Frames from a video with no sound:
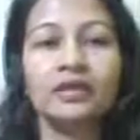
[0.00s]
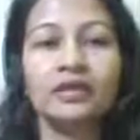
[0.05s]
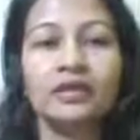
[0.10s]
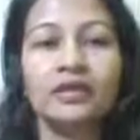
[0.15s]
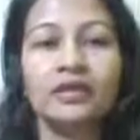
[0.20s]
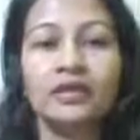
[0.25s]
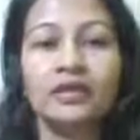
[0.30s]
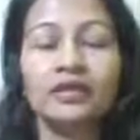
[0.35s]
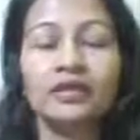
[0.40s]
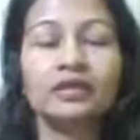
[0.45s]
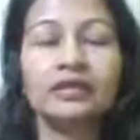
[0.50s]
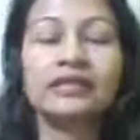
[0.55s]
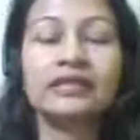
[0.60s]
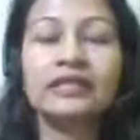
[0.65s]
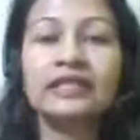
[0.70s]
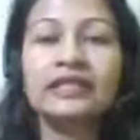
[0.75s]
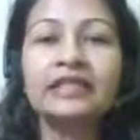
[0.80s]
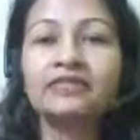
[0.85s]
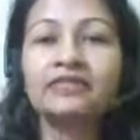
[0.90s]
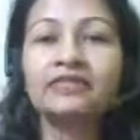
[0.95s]
they are
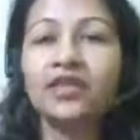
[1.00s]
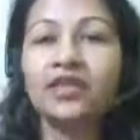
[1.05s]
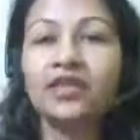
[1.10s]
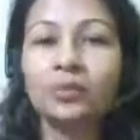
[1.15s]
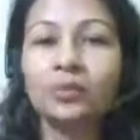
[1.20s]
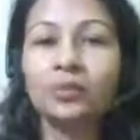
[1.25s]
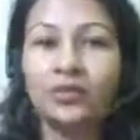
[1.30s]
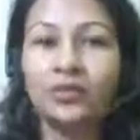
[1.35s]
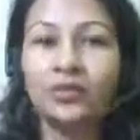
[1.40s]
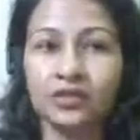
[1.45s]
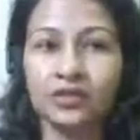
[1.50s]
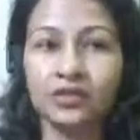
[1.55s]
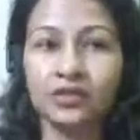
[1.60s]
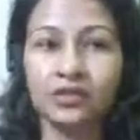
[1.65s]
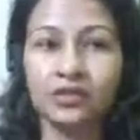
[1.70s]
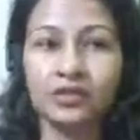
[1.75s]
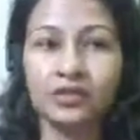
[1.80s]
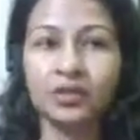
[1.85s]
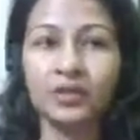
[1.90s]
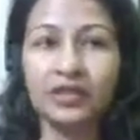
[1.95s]
distinct fingerprints,
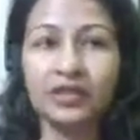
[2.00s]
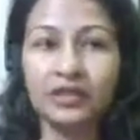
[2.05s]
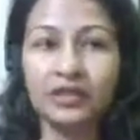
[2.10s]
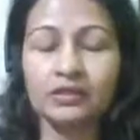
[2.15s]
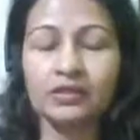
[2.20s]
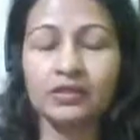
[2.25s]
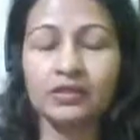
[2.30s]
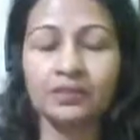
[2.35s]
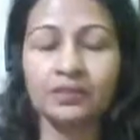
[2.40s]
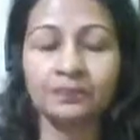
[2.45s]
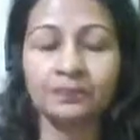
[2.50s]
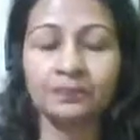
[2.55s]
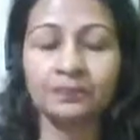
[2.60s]
which means